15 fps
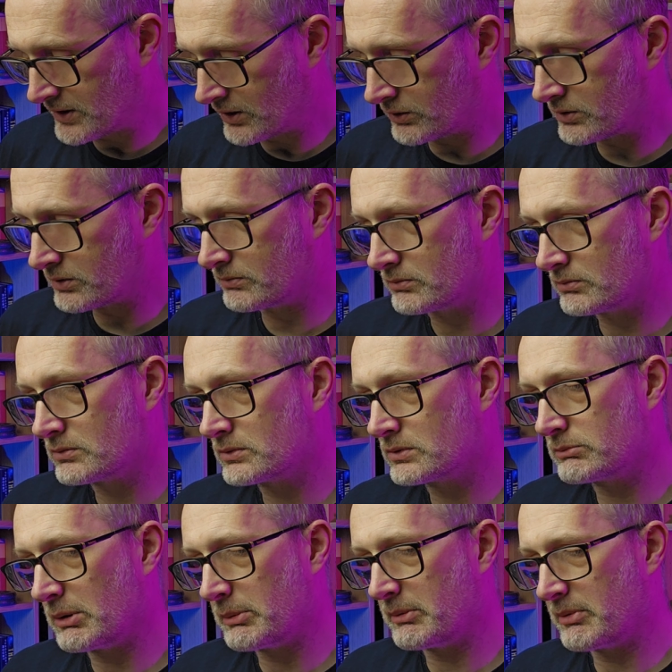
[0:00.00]
odd,
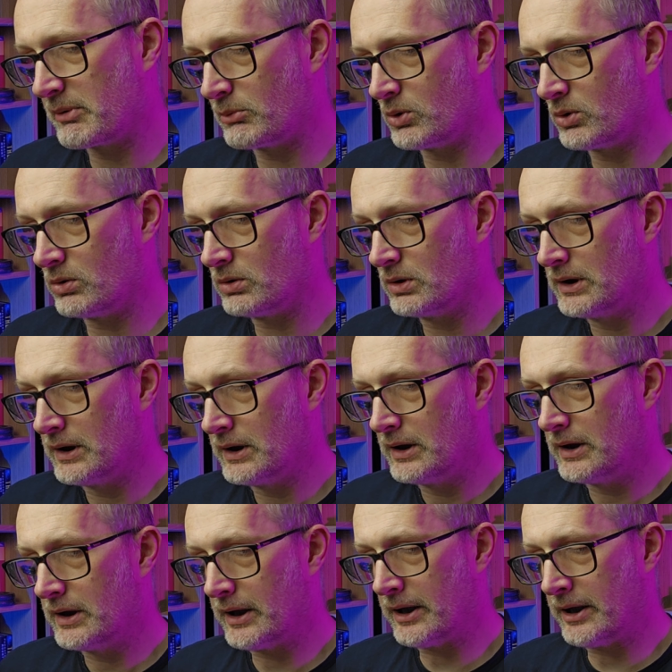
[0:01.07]
maybe a bit more
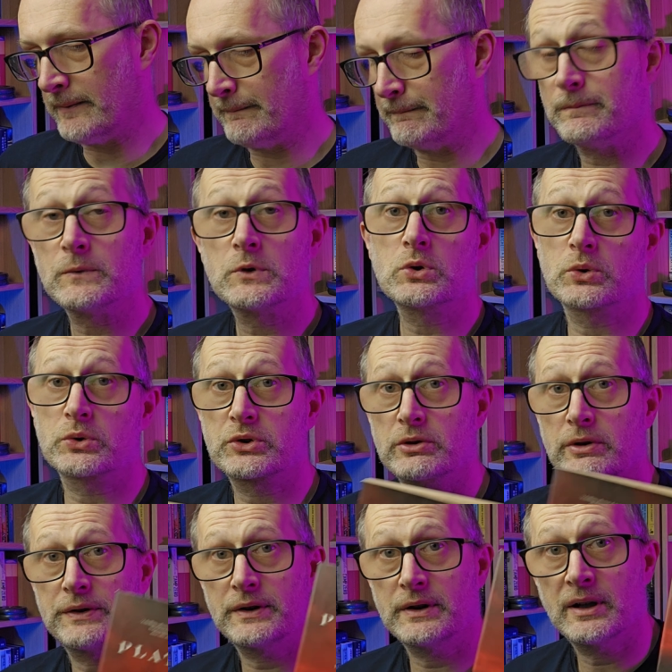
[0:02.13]
short
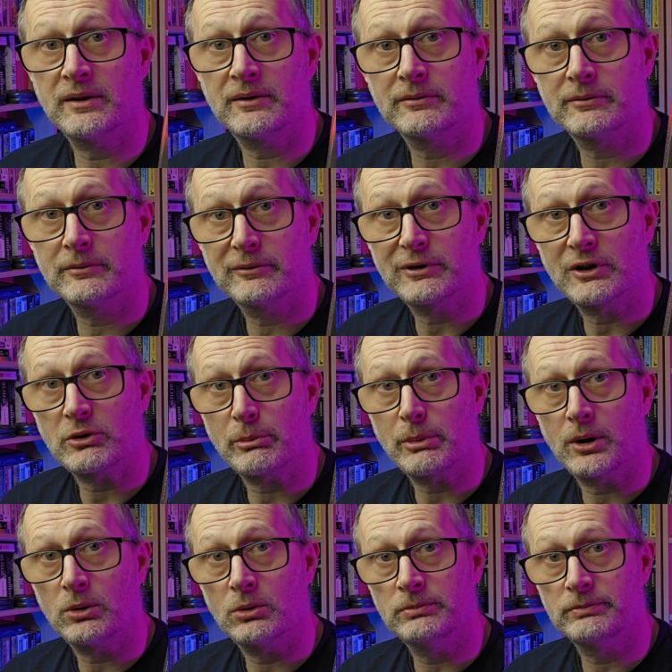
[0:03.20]
stories in there. Frederick
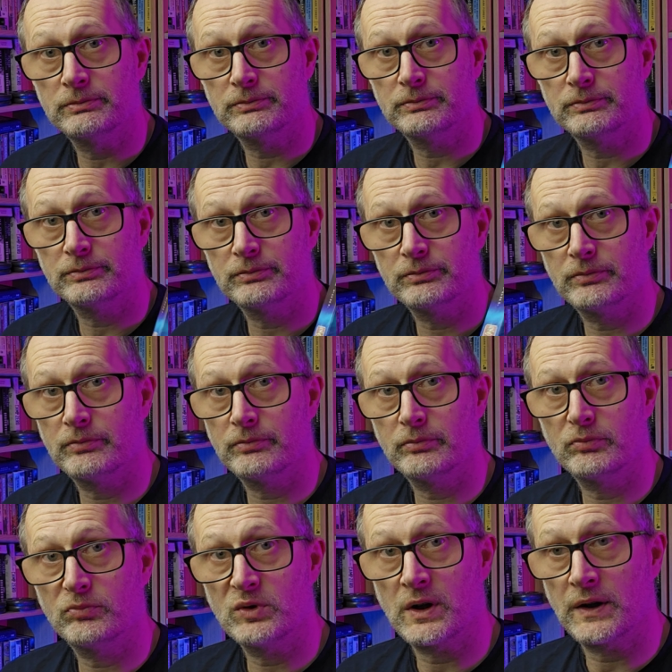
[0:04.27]
Pohl,
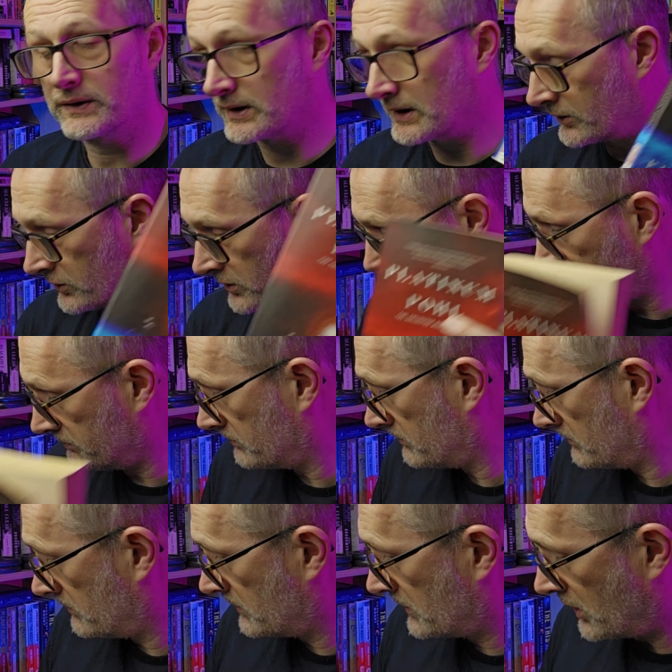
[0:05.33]
nice collection,
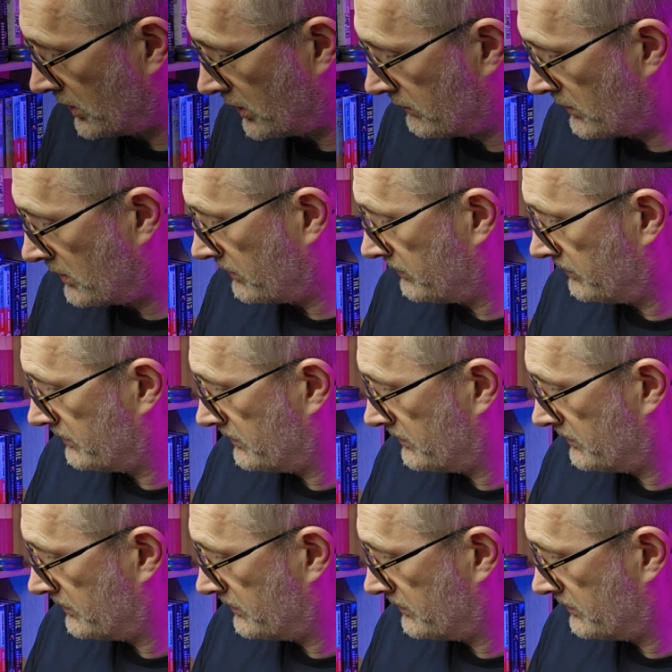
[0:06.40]
can't go wrong.